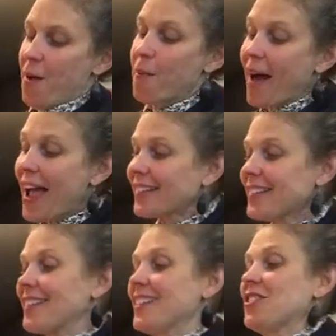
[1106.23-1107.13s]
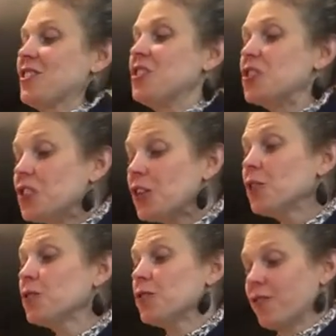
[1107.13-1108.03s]
back to this
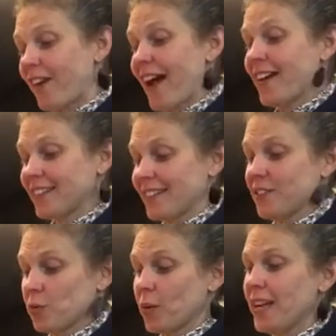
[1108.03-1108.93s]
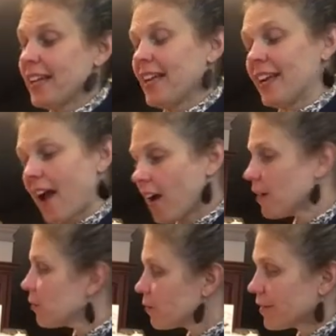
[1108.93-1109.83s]
juice fast this weekend.
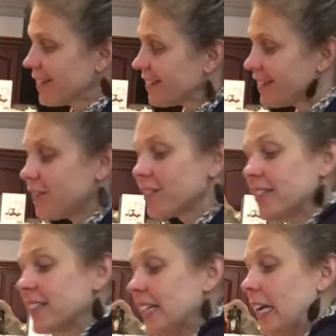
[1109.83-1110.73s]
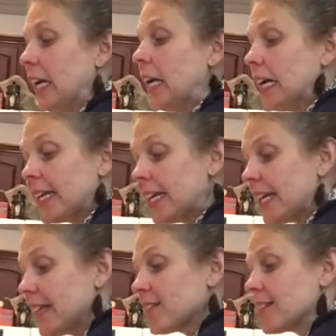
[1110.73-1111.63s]
I'm really, really
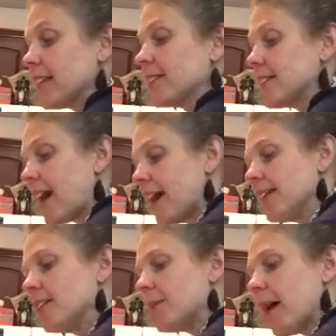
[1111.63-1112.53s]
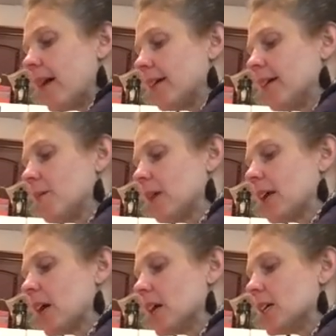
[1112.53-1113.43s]
getting excited about it
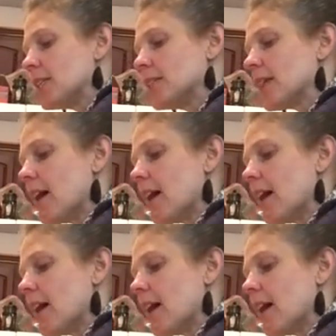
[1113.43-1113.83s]
because,